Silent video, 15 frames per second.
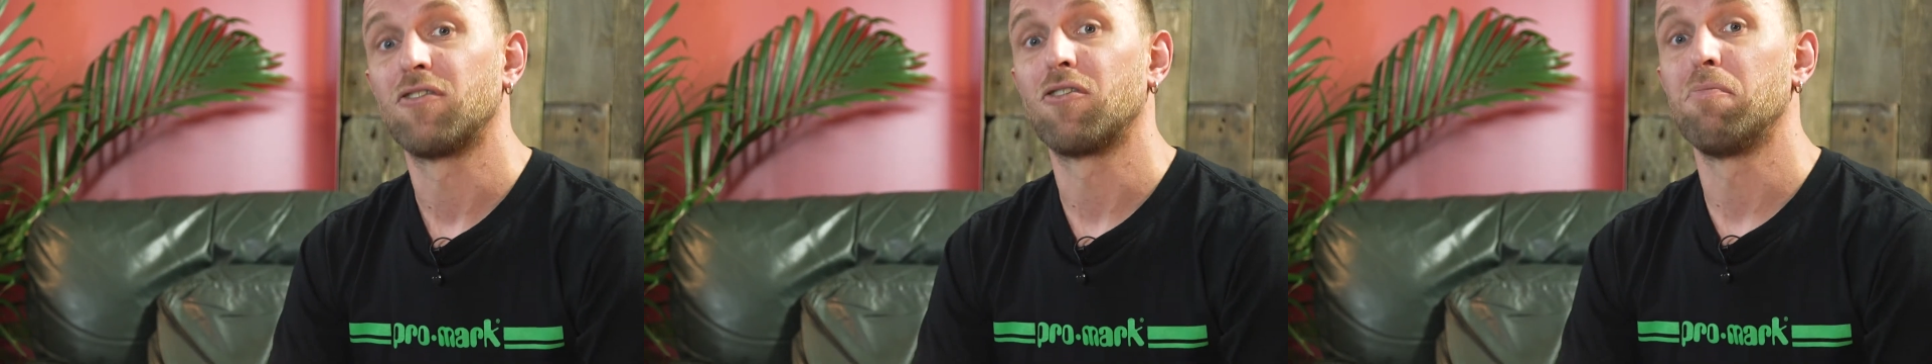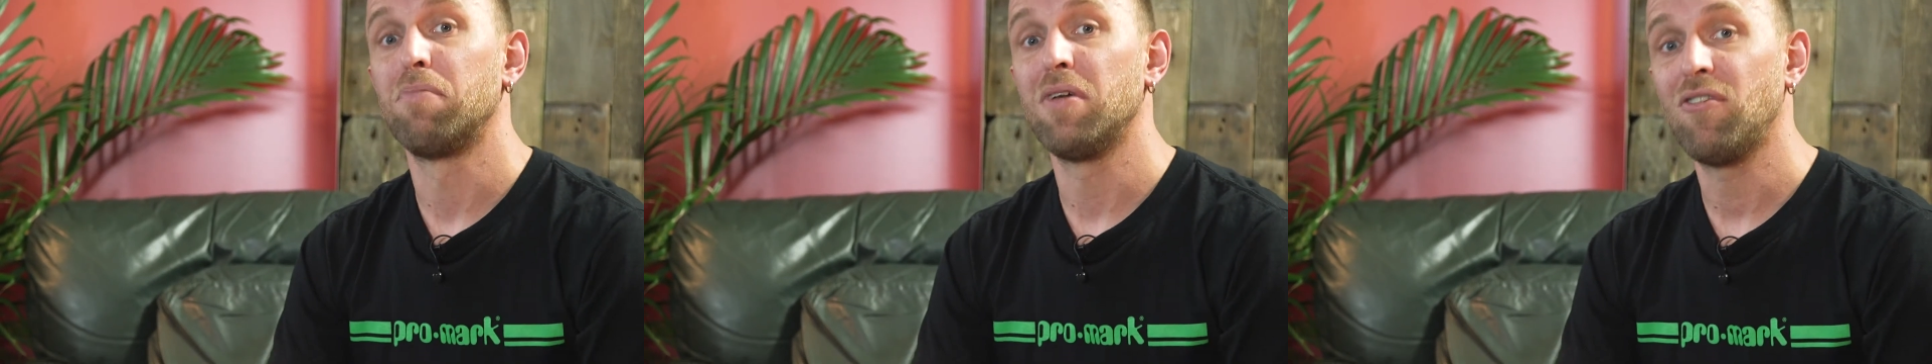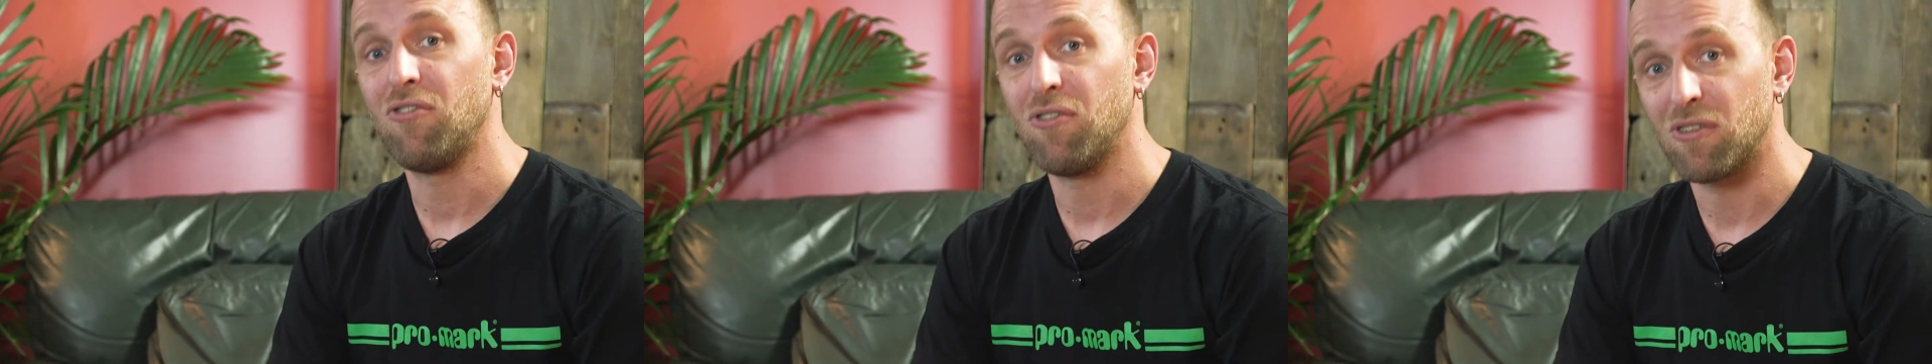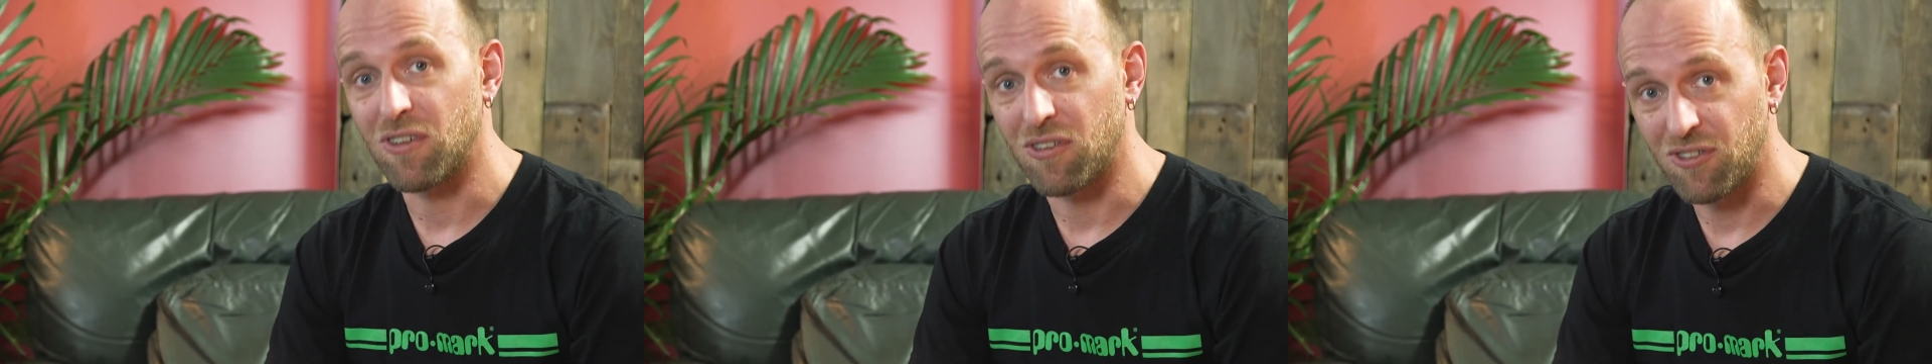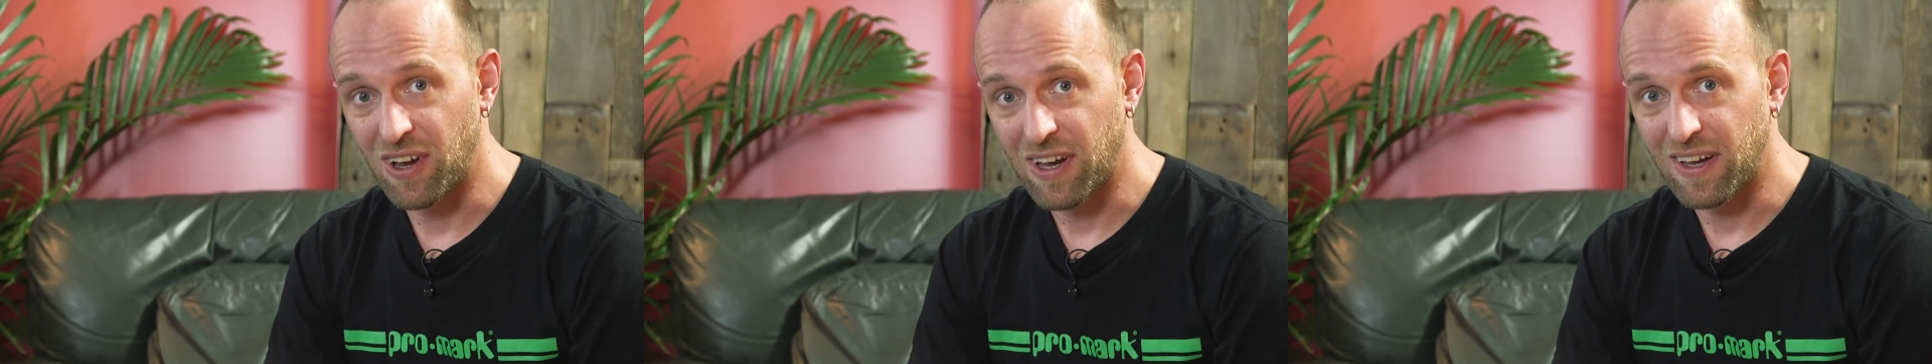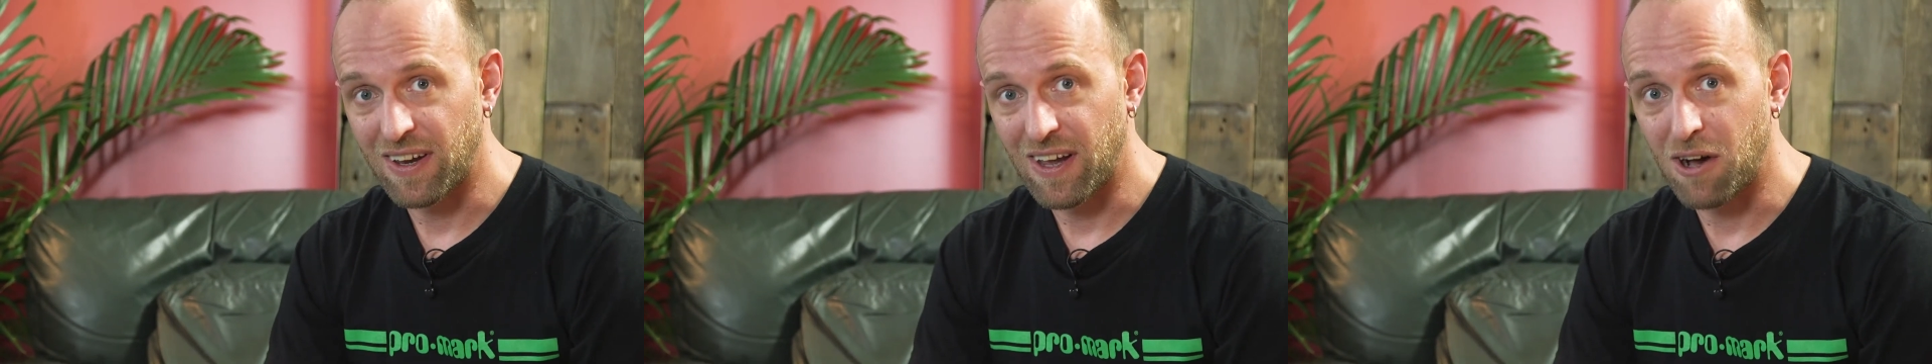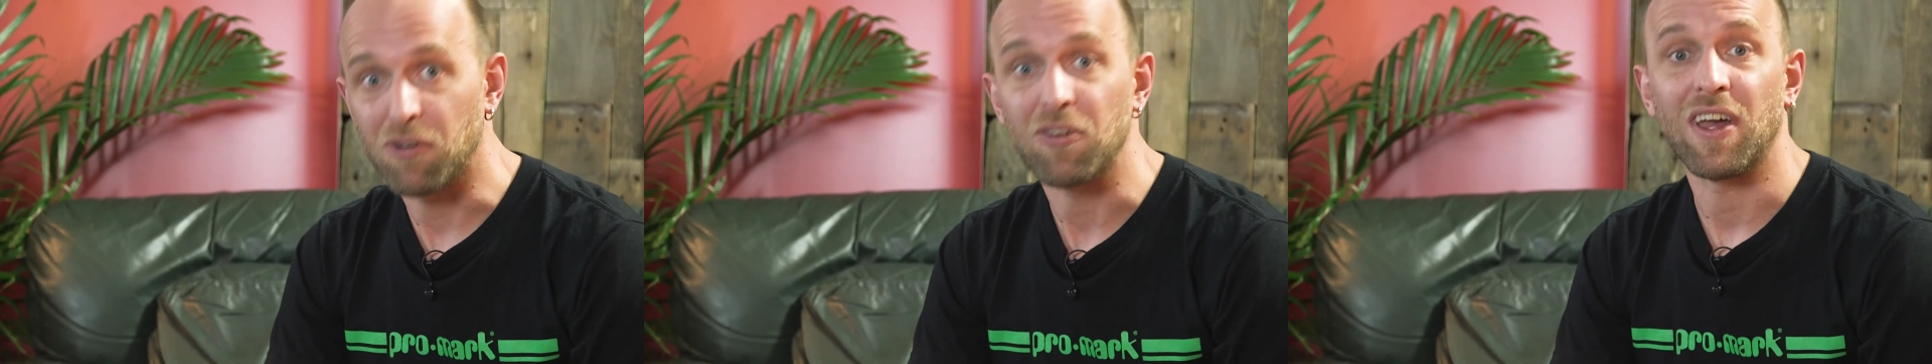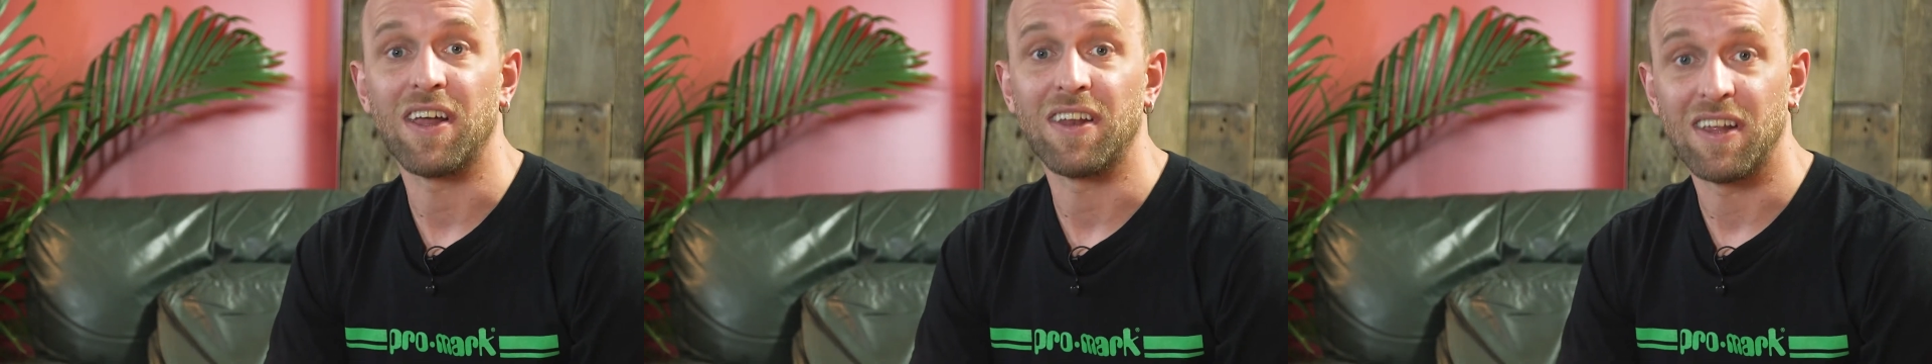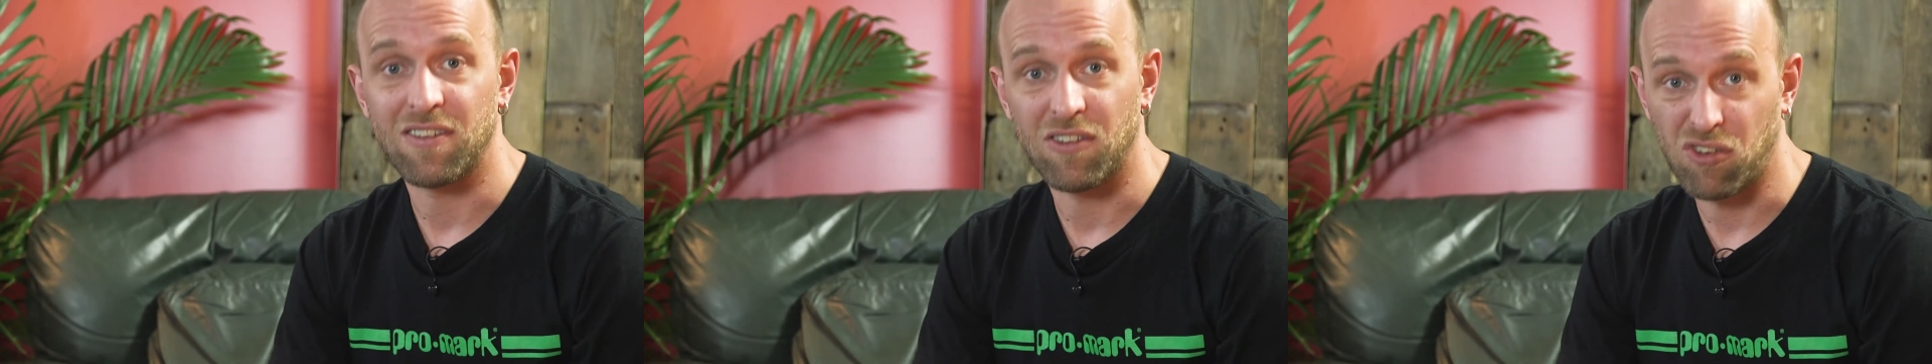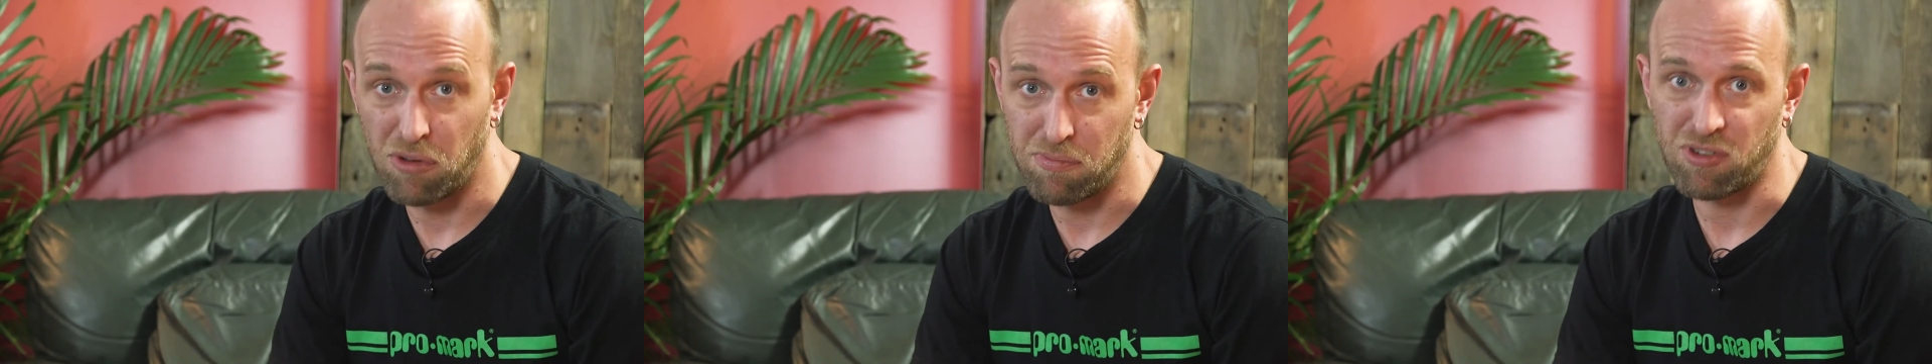So be sure to check it out and
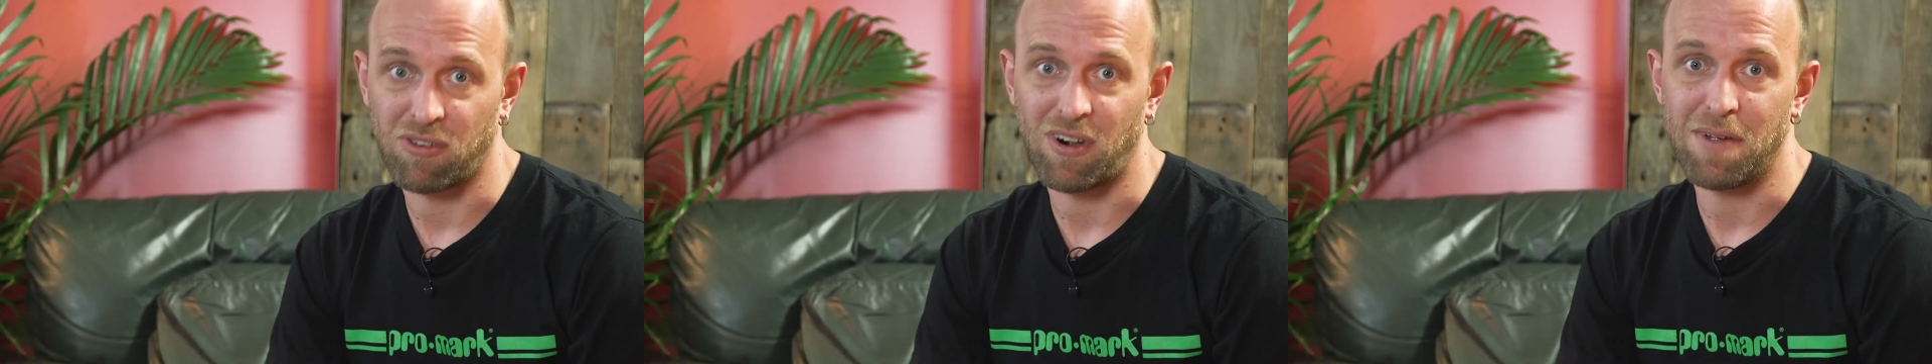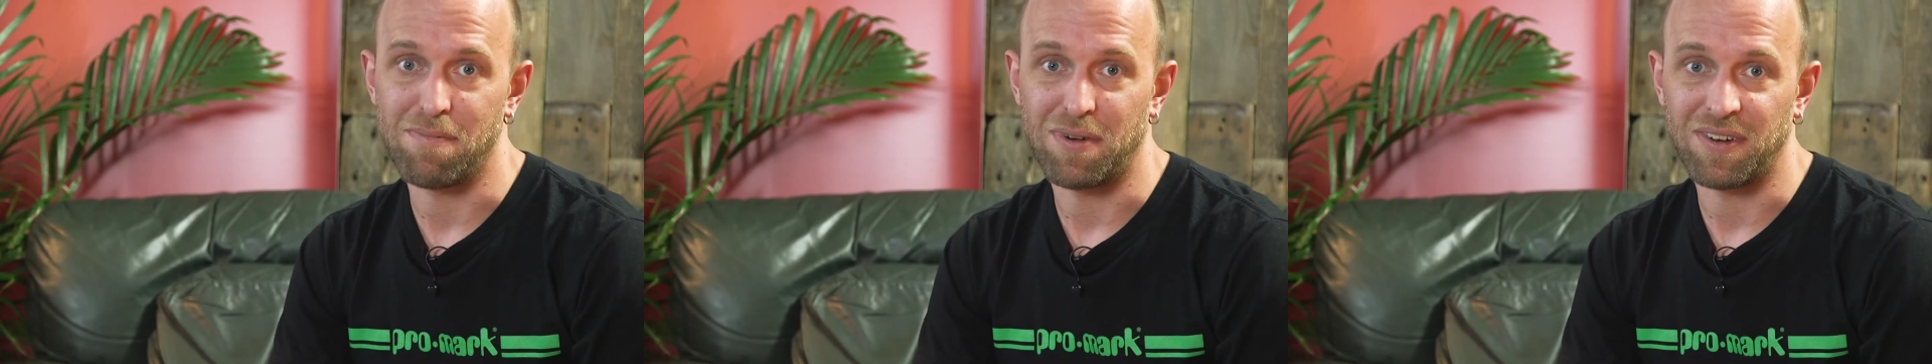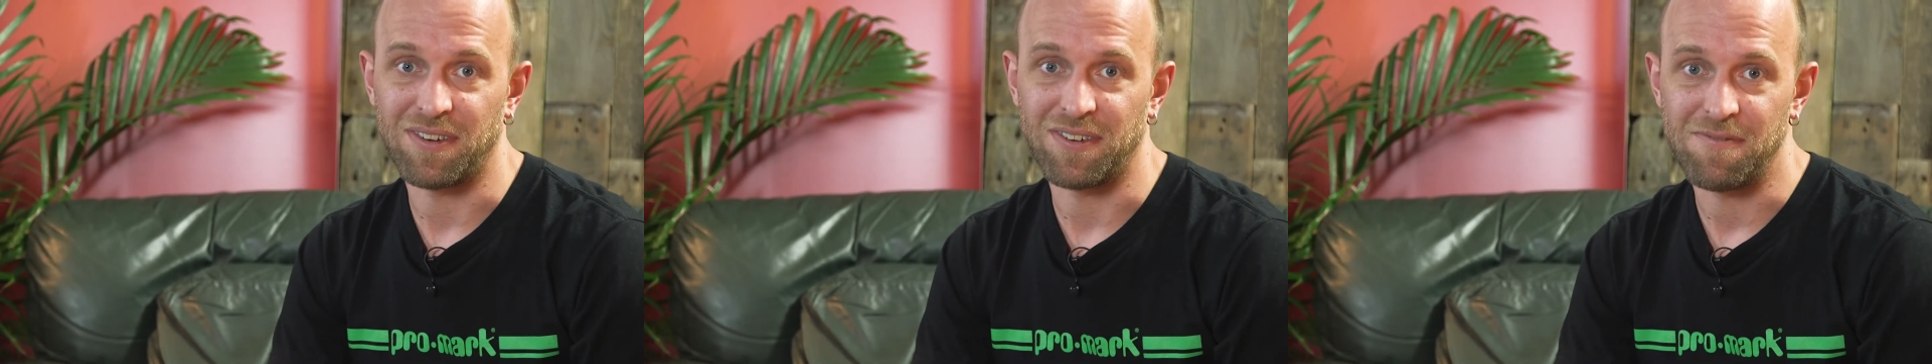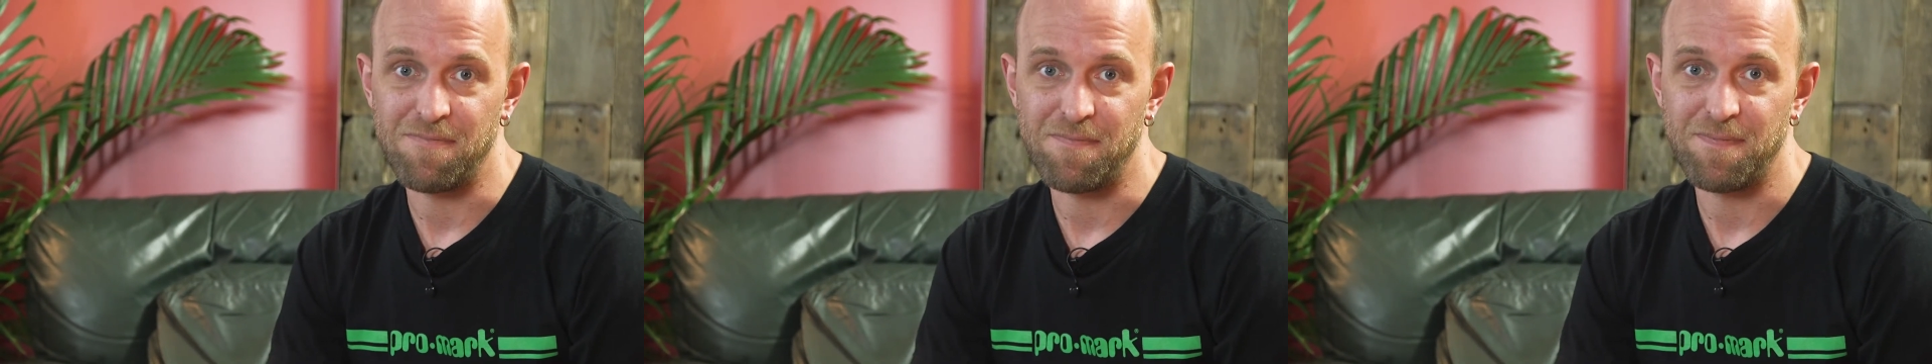hit the subscribe button.